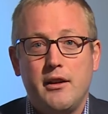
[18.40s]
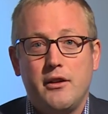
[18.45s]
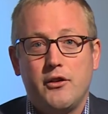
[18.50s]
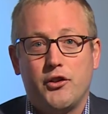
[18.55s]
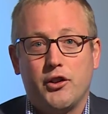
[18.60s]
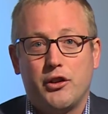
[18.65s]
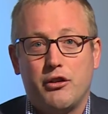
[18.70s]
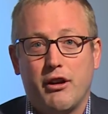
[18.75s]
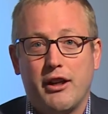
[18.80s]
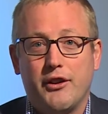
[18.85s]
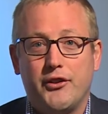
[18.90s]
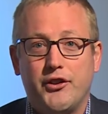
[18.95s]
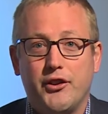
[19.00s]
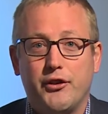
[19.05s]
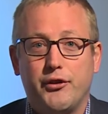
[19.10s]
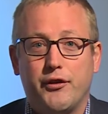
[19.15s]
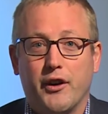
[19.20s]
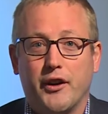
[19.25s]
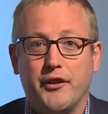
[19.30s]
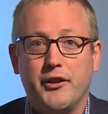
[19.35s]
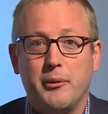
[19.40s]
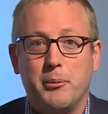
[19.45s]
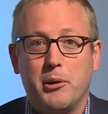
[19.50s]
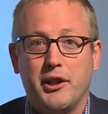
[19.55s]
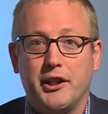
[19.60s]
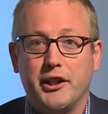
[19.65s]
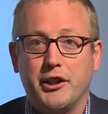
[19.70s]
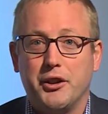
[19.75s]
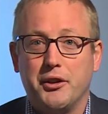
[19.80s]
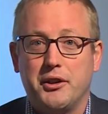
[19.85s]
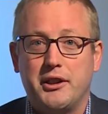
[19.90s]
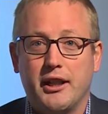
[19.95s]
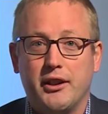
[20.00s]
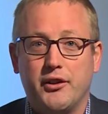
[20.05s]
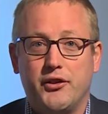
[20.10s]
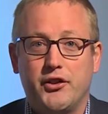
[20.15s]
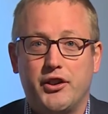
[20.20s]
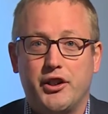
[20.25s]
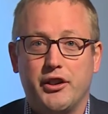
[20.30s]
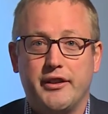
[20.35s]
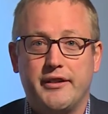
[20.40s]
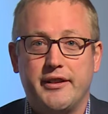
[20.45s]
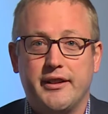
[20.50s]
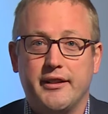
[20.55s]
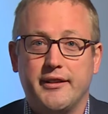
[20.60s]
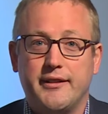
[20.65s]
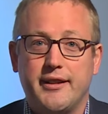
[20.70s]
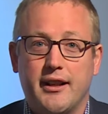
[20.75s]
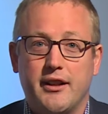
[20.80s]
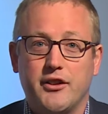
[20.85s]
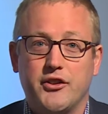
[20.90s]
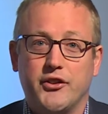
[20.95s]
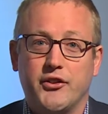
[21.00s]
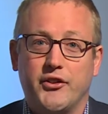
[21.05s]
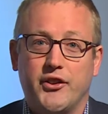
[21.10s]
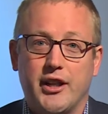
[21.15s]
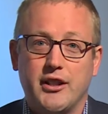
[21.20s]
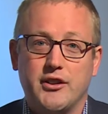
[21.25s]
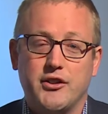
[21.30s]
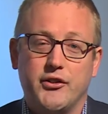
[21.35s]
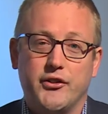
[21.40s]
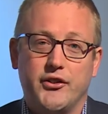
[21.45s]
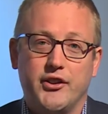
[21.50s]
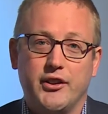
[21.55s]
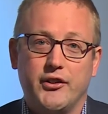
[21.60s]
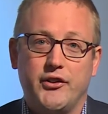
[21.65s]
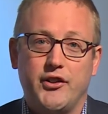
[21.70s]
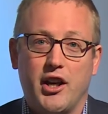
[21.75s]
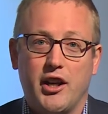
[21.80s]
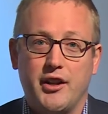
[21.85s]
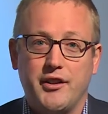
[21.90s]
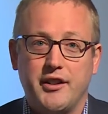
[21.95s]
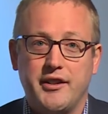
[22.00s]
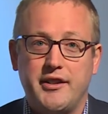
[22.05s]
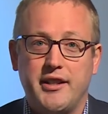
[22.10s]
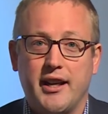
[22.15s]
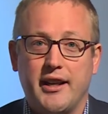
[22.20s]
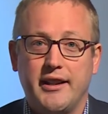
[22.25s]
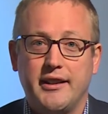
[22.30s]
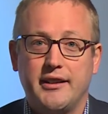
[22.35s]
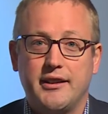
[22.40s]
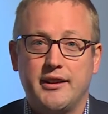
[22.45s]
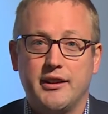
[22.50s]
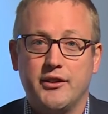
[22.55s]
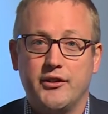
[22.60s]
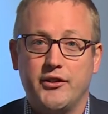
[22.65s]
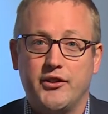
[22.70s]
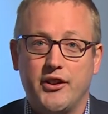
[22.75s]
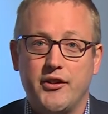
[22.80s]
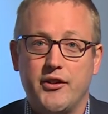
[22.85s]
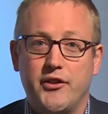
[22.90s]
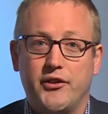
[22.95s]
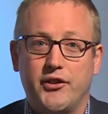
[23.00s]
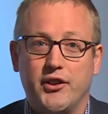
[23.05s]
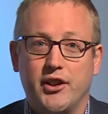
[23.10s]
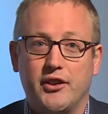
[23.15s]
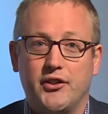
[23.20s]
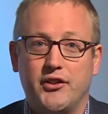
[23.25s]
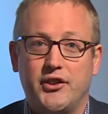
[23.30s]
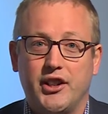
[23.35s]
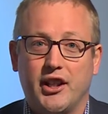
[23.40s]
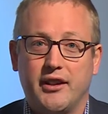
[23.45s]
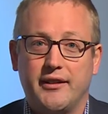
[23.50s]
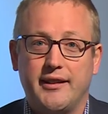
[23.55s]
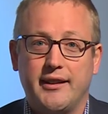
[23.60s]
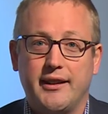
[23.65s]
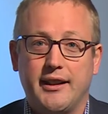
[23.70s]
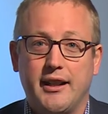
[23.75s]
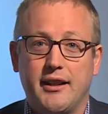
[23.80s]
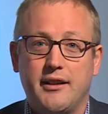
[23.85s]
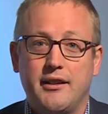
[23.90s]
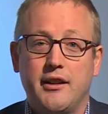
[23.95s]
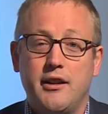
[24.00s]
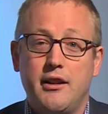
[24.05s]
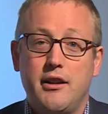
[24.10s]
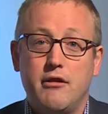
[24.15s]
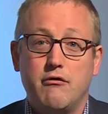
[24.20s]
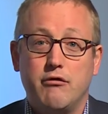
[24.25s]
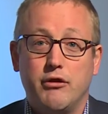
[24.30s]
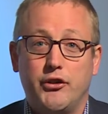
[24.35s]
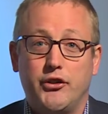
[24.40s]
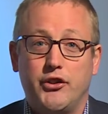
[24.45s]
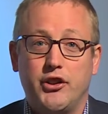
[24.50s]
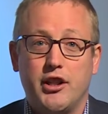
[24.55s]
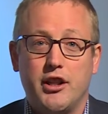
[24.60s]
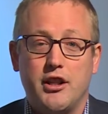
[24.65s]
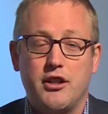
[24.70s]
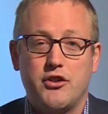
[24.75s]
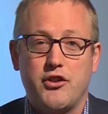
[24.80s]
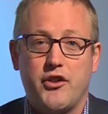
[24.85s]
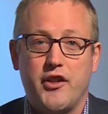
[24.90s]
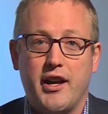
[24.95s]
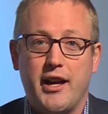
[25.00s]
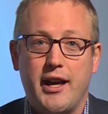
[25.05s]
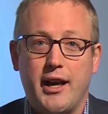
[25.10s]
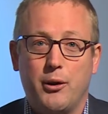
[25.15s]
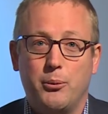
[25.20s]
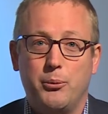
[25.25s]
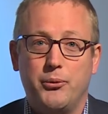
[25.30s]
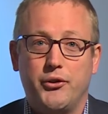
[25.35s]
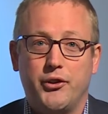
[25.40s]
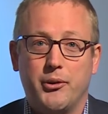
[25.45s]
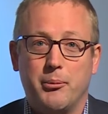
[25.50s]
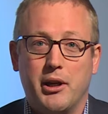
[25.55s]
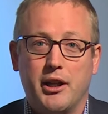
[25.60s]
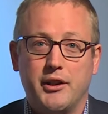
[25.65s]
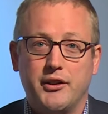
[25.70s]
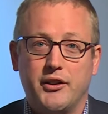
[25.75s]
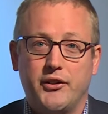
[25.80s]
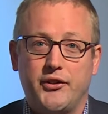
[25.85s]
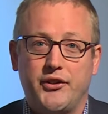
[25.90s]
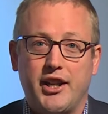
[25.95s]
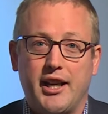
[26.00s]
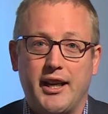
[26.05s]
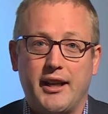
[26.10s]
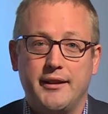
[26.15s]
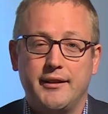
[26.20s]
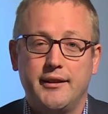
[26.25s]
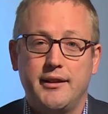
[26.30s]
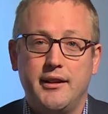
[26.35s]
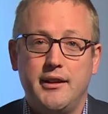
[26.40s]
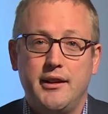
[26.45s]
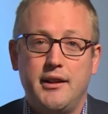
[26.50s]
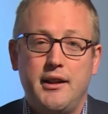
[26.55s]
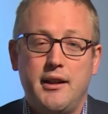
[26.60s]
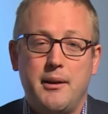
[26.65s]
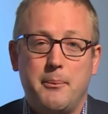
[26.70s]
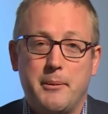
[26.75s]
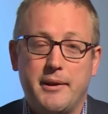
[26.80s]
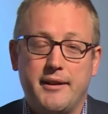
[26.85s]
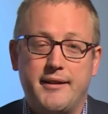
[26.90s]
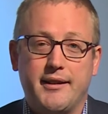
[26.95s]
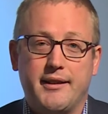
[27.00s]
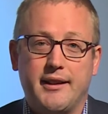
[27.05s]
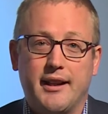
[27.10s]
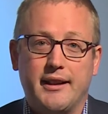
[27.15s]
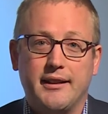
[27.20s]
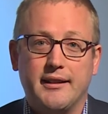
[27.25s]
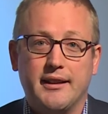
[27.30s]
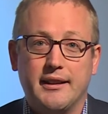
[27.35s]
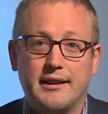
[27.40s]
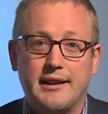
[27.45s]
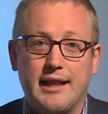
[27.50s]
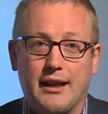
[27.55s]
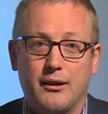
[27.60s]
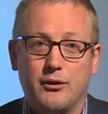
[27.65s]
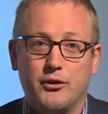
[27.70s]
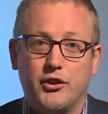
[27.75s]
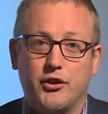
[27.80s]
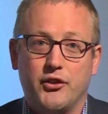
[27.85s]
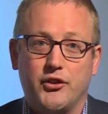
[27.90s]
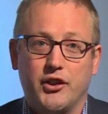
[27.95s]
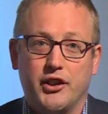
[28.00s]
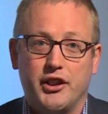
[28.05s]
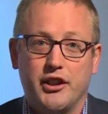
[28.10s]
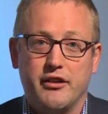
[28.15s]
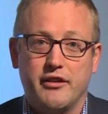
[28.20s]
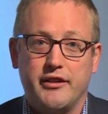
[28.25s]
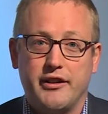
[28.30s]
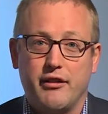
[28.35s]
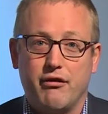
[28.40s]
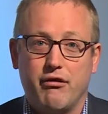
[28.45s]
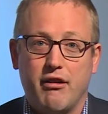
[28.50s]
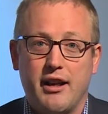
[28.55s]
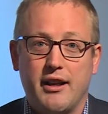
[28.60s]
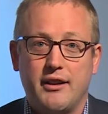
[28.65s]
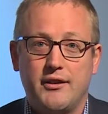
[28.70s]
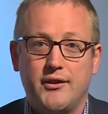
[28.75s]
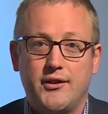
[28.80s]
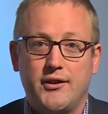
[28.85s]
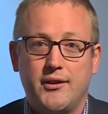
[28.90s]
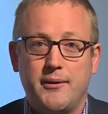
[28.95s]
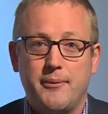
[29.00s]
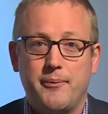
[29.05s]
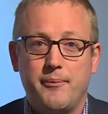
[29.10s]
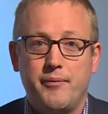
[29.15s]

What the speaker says: So CREST is funded by the UK Security and Intelligence Agencies to undertake and synthesise cutting-edge research that helps them understand, mitigate and counter security threats.